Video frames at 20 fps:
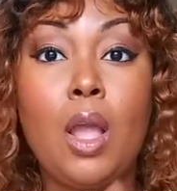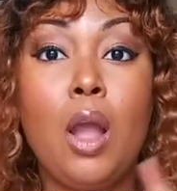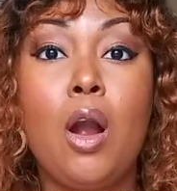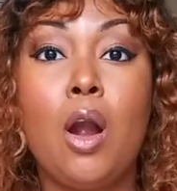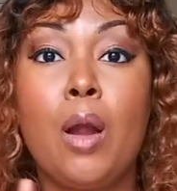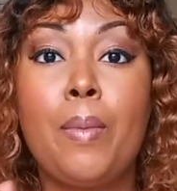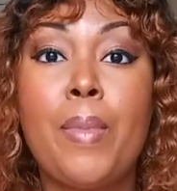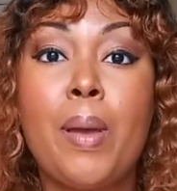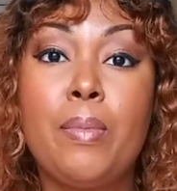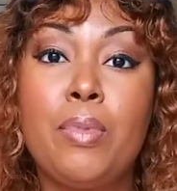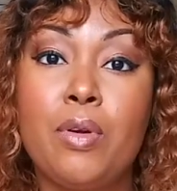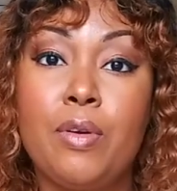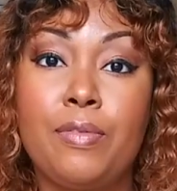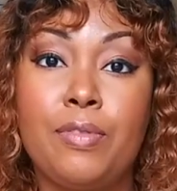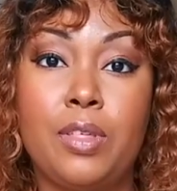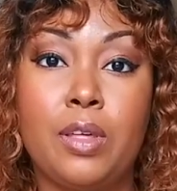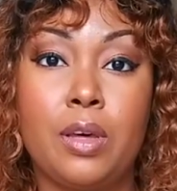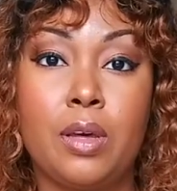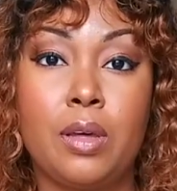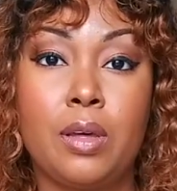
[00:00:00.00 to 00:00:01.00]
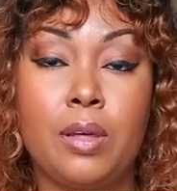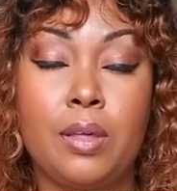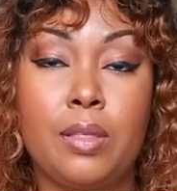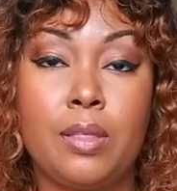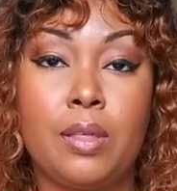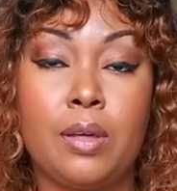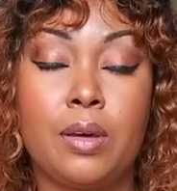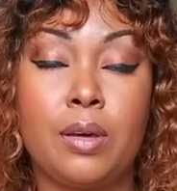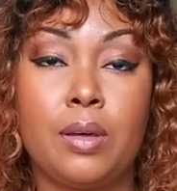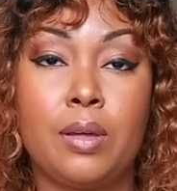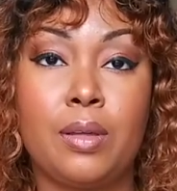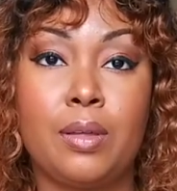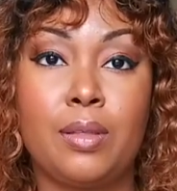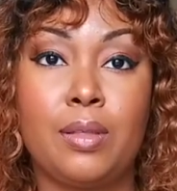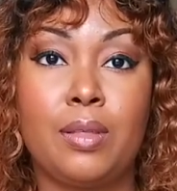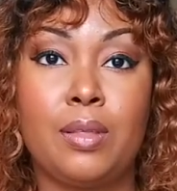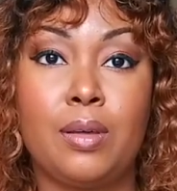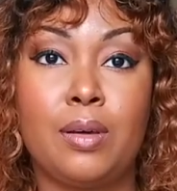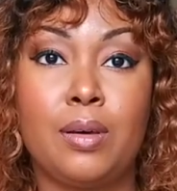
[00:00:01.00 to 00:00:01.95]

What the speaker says: are a member of the